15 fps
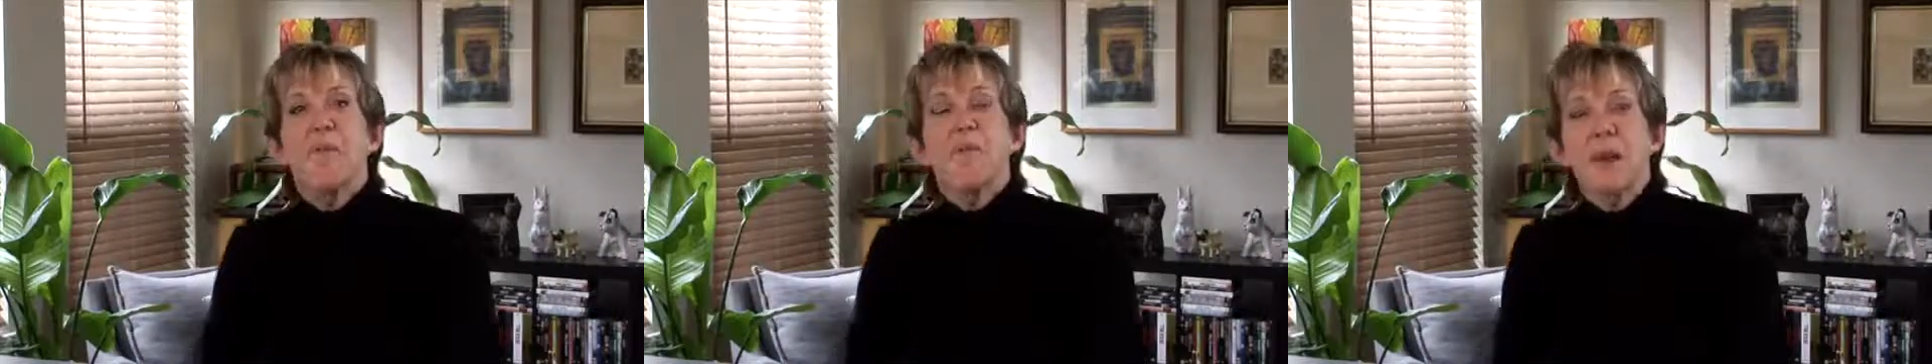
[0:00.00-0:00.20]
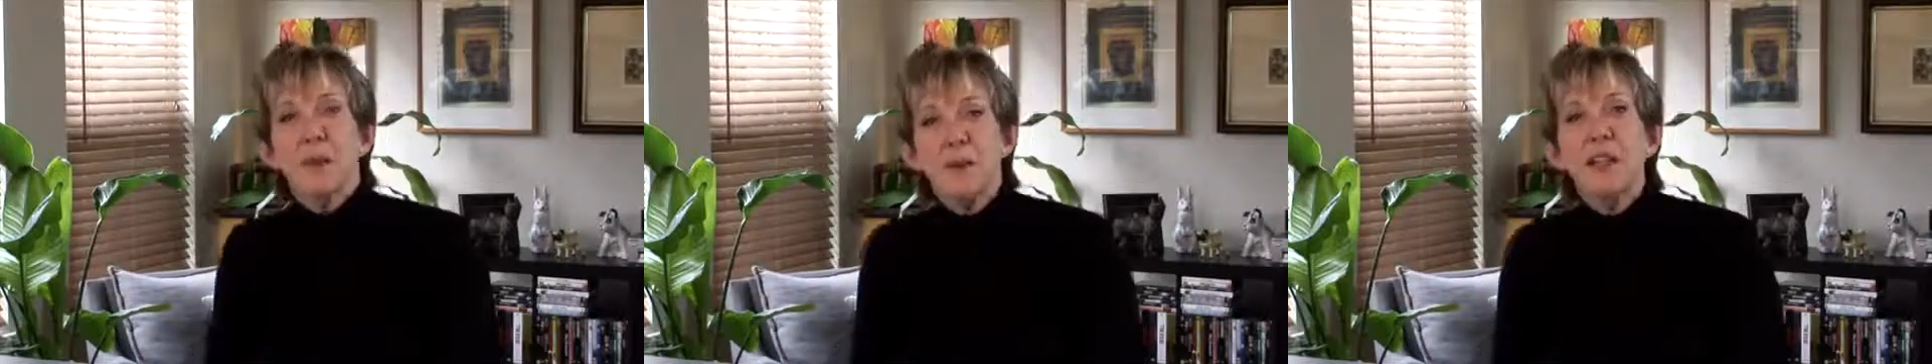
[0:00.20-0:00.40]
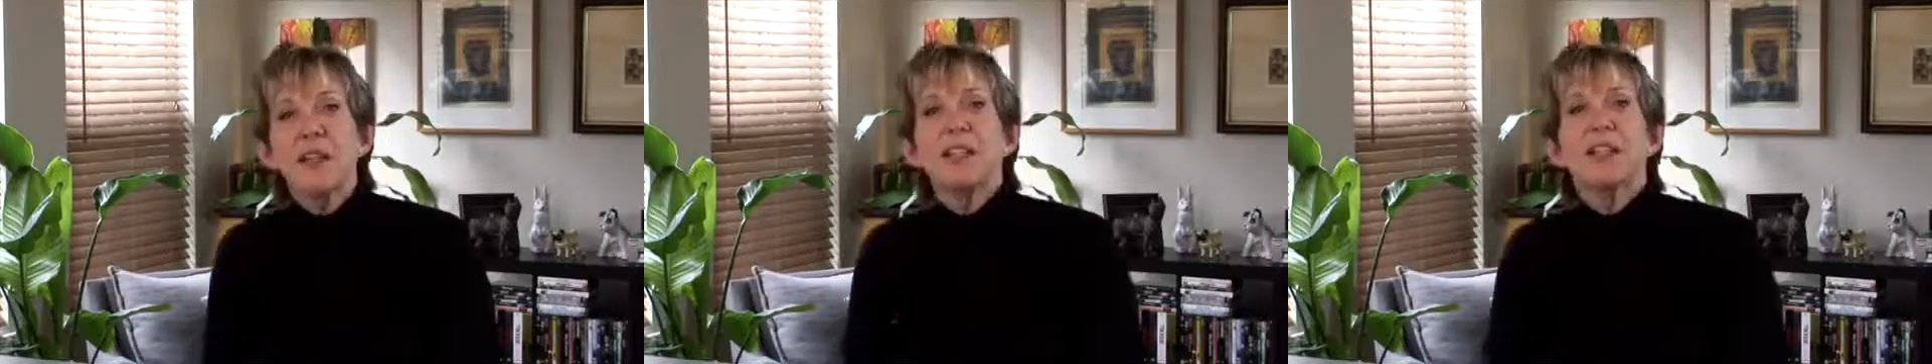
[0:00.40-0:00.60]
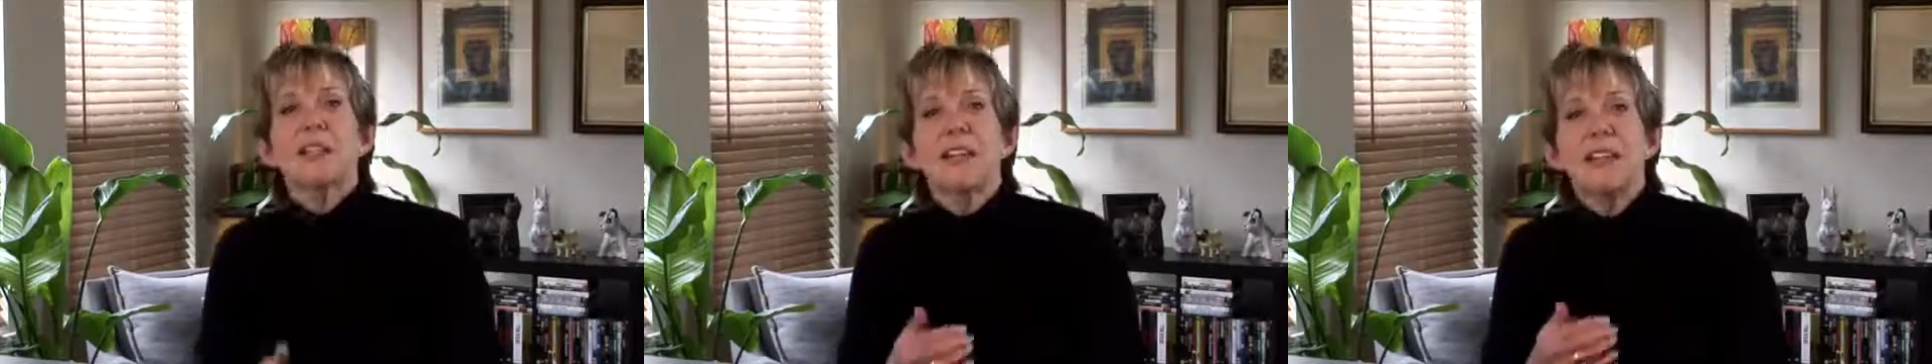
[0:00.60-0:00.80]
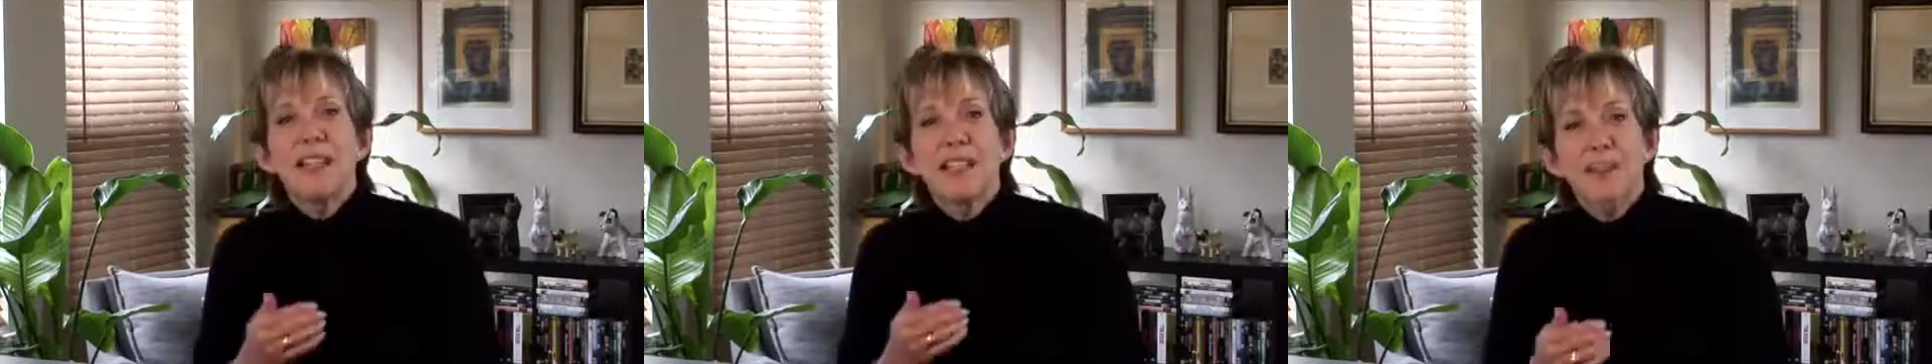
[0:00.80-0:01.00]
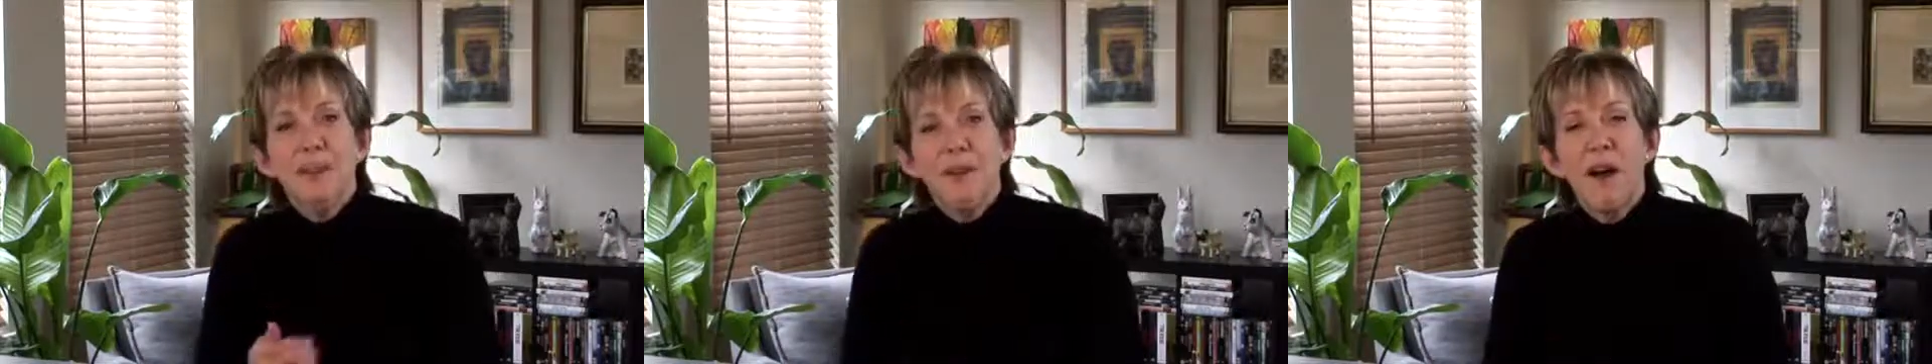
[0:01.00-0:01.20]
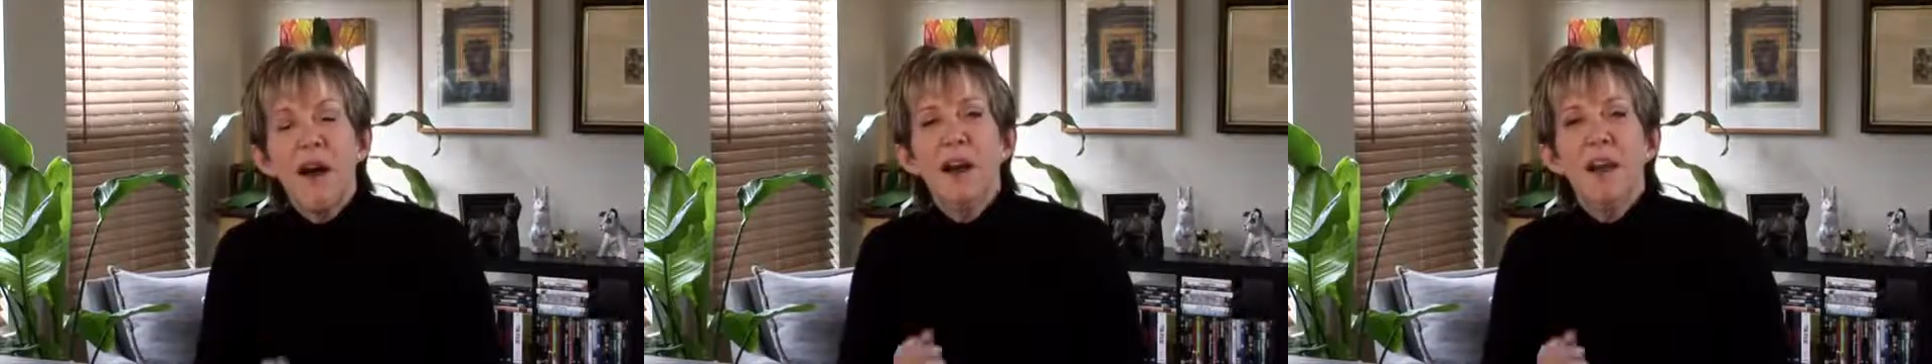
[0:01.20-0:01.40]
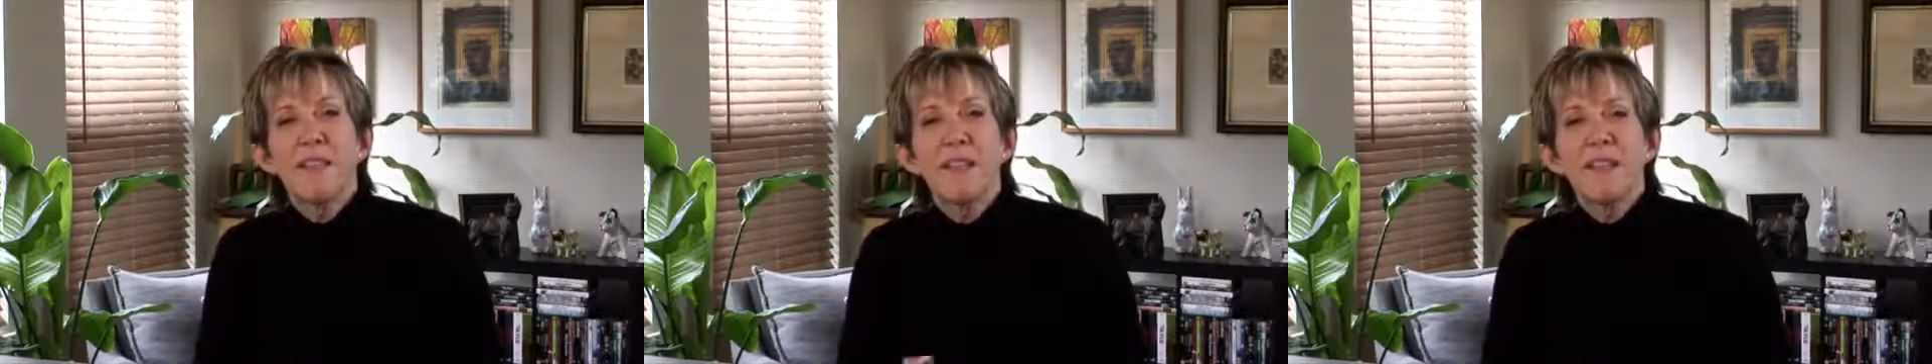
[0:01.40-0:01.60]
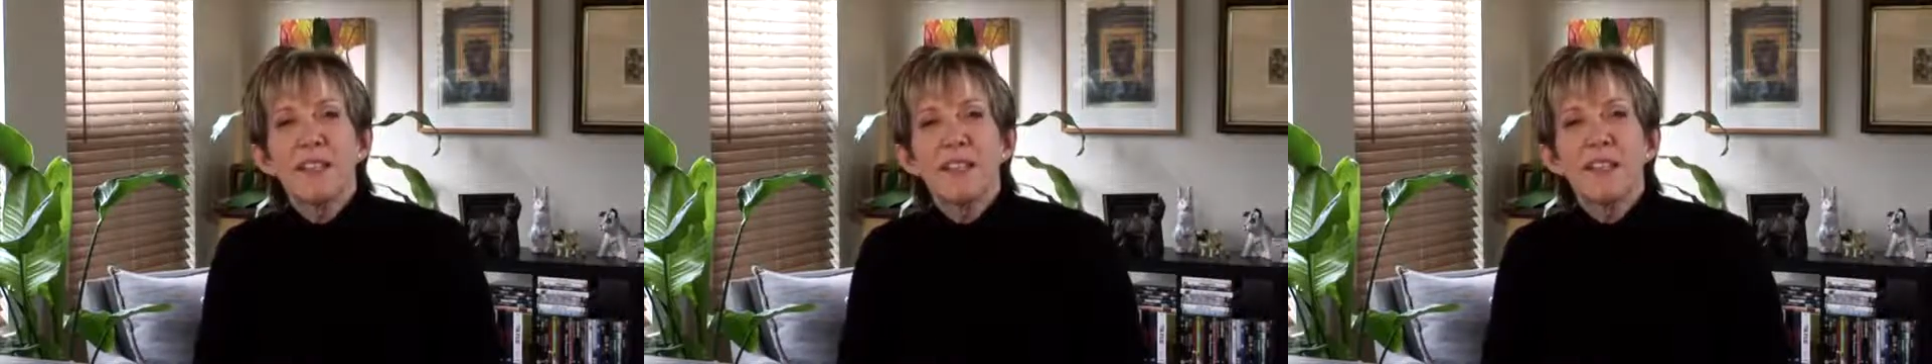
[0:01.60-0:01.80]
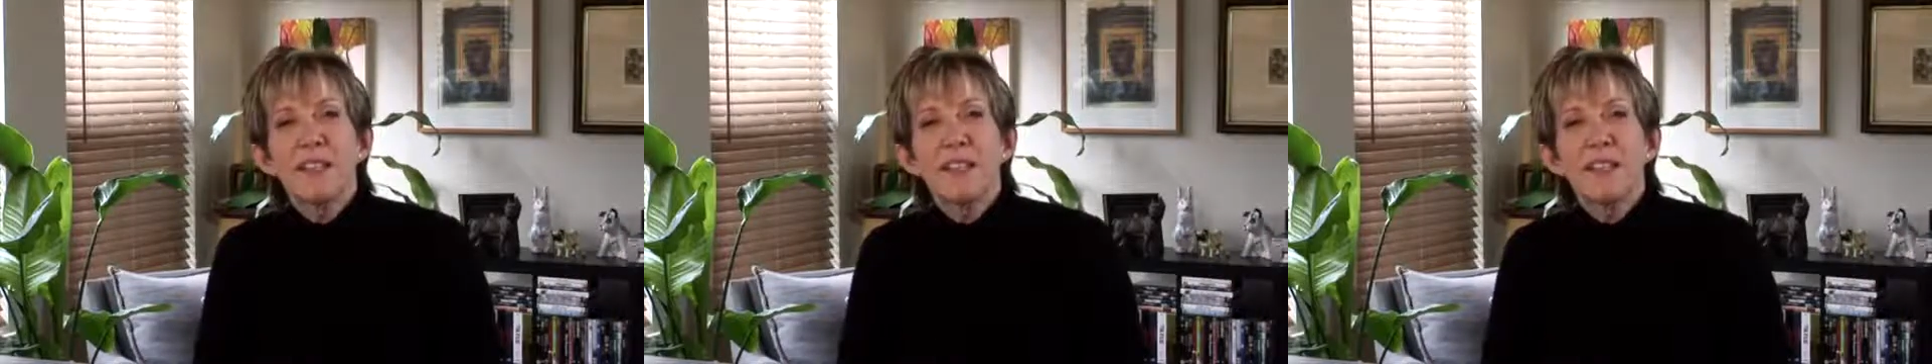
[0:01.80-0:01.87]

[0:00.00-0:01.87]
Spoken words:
But it really is. It's 5 easy